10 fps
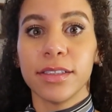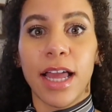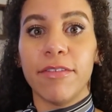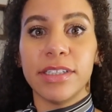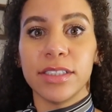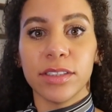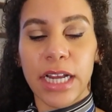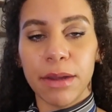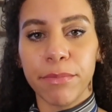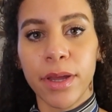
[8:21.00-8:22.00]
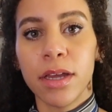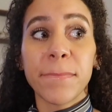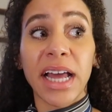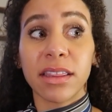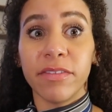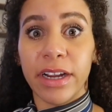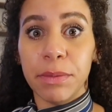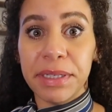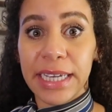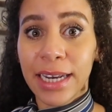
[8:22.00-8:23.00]
every single time. At the very
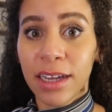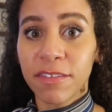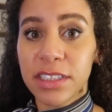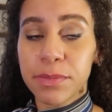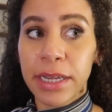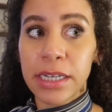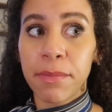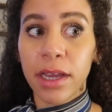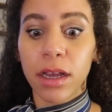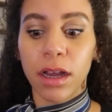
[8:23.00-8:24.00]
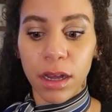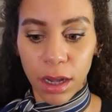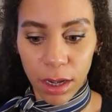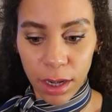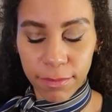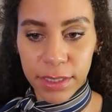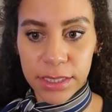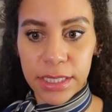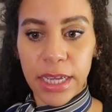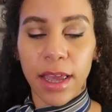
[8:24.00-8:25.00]
beginning of this pandemic,
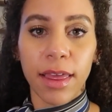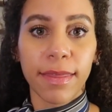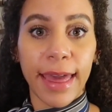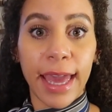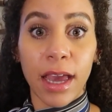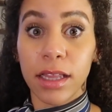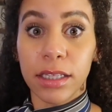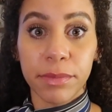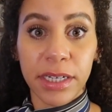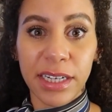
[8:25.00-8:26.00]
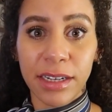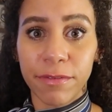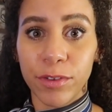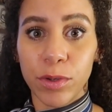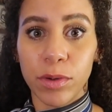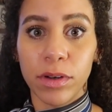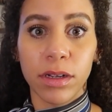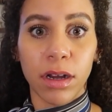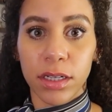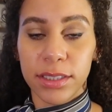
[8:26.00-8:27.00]
obviously, they eliminated food
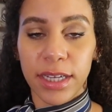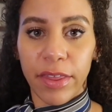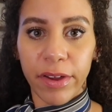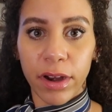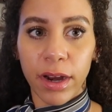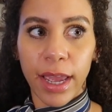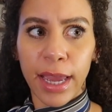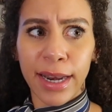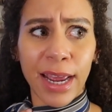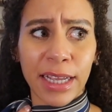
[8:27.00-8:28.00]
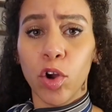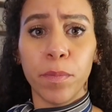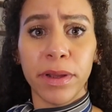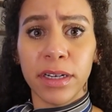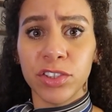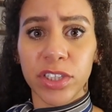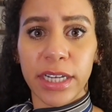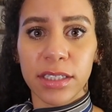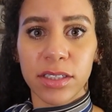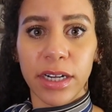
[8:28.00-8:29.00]
altogether, and any open
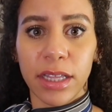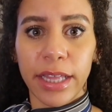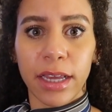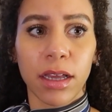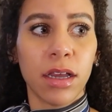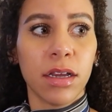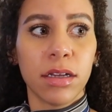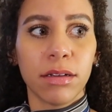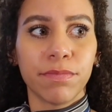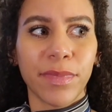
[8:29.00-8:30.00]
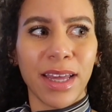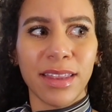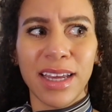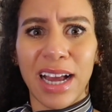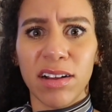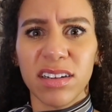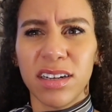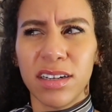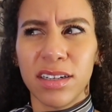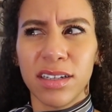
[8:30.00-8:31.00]
drinks or any, like, I think
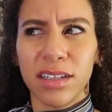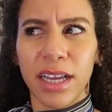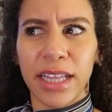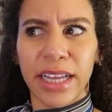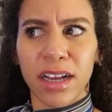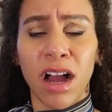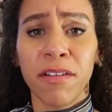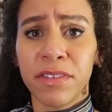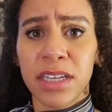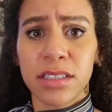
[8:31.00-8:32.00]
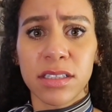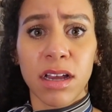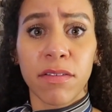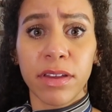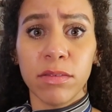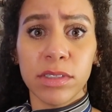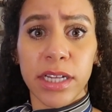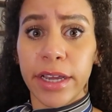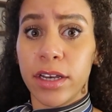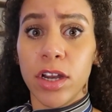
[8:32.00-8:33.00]
alcohol and like coffee and stuff, it was
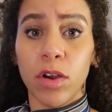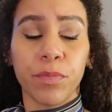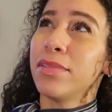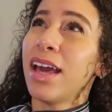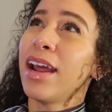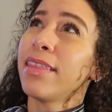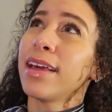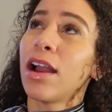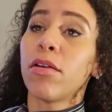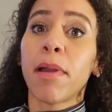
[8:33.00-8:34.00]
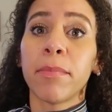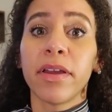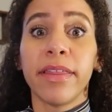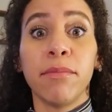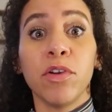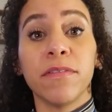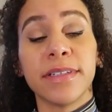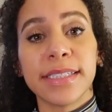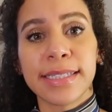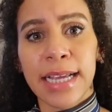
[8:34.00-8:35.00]
like no. Then I think I remember they moved
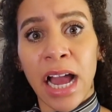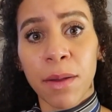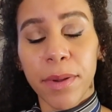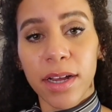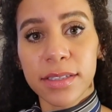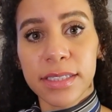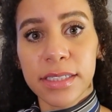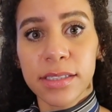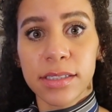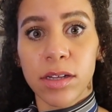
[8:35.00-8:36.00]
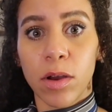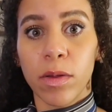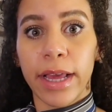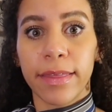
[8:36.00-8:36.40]
to snack boxes, so like